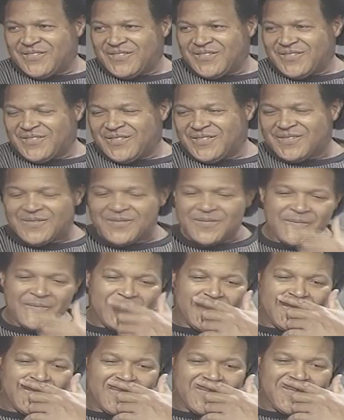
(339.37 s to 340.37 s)
and many
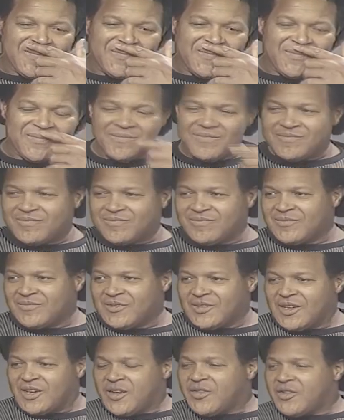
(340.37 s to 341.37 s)
others, and it just seems to
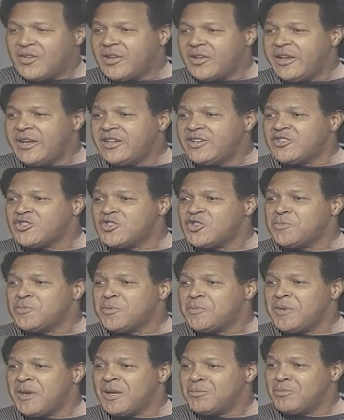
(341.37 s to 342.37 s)
continue latest
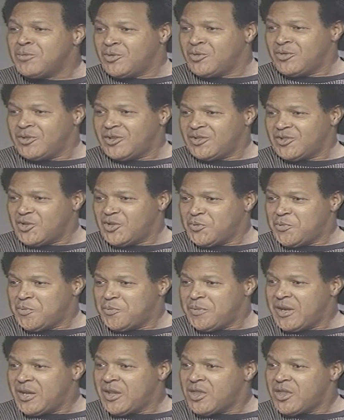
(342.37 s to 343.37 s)
Superman movie,
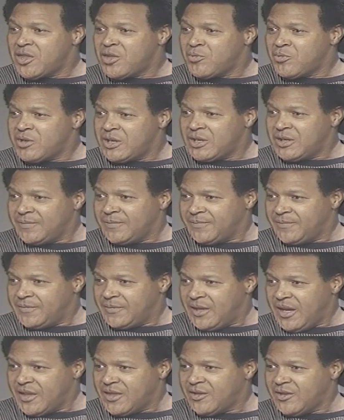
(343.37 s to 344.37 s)
Superman 3,
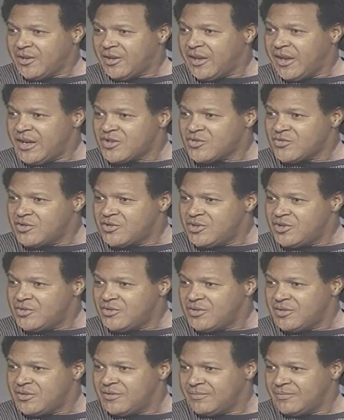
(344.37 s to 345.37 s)
at the class
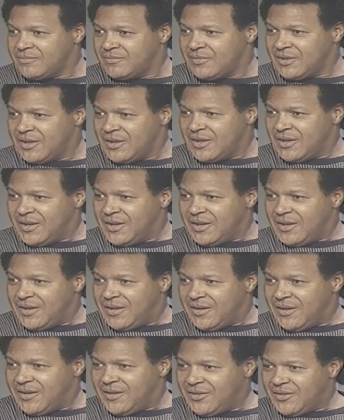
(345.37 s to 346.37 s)
reunion,
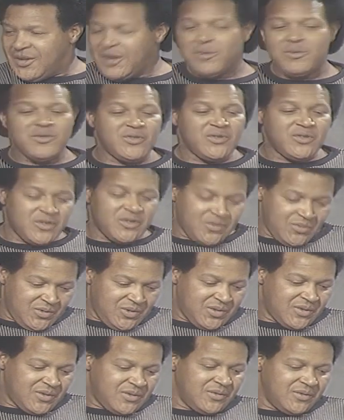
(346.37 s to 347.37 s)
they were doing the
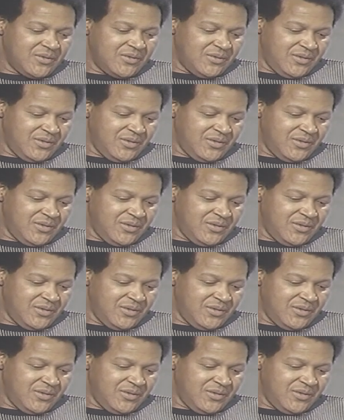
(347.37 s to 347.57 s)
twist.